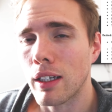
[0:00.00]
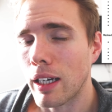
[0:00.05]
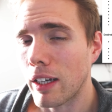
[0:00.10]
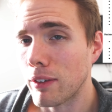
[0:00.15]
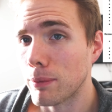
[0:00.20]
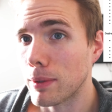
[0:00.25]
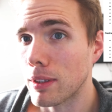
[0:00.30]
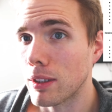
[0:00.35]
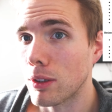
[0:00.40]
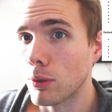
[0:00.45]

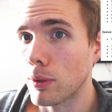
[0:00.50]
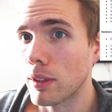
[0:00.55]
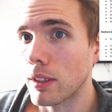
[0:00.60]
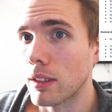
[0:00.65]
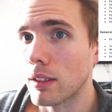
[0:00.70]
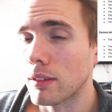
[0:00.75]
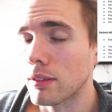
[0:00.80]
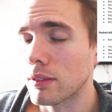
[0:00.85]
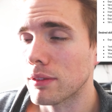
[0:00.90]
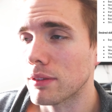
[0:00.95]
I've been
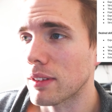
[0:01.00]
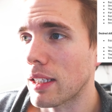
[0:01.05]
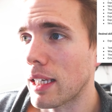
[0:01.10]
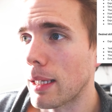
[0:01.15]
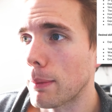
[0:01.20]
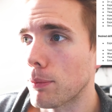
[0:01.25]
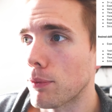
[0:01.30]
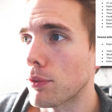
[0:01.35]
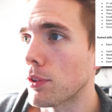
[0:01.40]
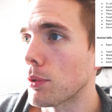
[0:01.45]
doing
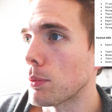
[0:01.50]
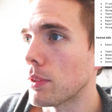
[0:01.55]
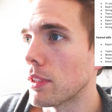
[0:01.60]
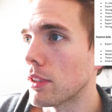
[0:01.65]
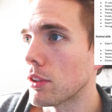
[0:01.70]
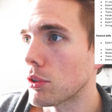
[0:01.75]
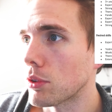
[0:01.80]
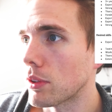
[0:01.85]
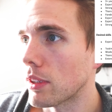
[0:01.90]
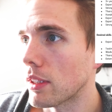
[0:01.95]
LAMP for three
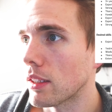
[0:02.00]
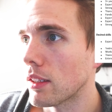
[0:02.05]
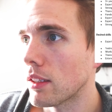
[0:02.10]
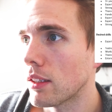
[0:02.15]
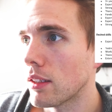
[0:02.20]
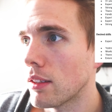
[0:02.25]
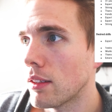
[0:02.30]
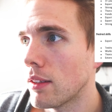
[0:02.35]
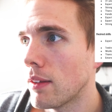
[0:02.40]
years straight.